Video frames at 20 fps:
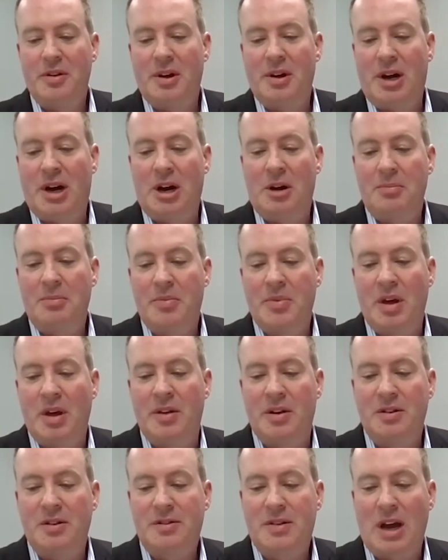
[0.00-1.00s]
that
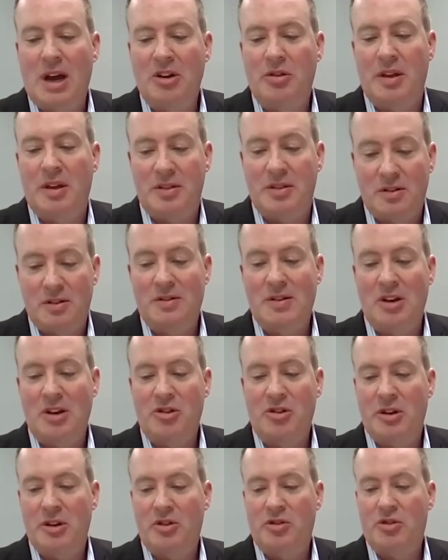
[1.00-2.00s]
the
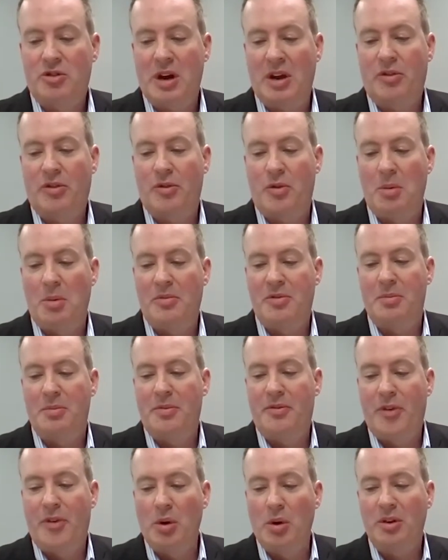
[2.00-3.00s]
discussion has transformed from
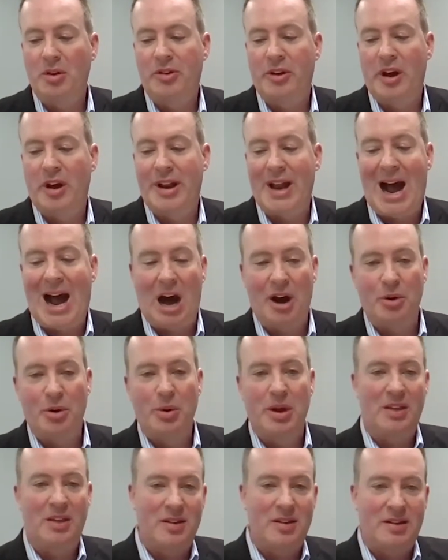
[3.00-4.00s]
focusing on how do we
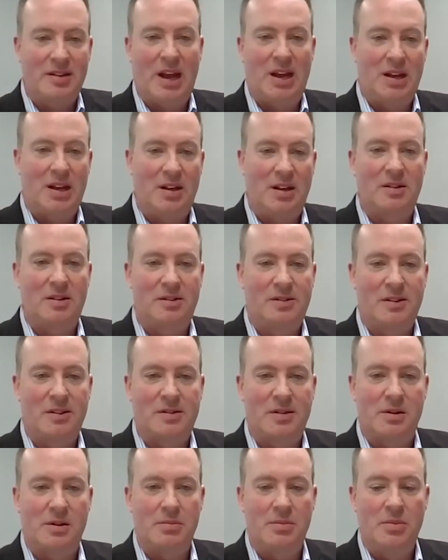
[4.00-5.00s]
get the data in the
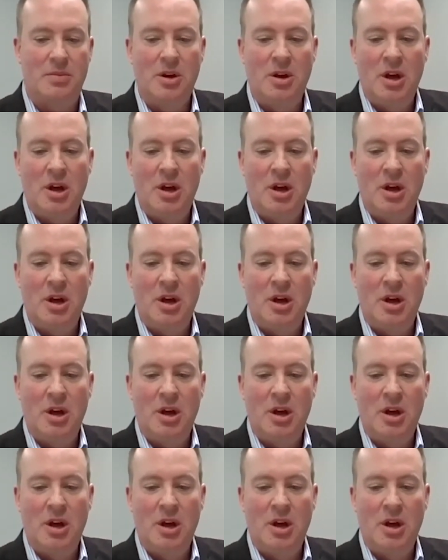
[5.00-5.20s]
system,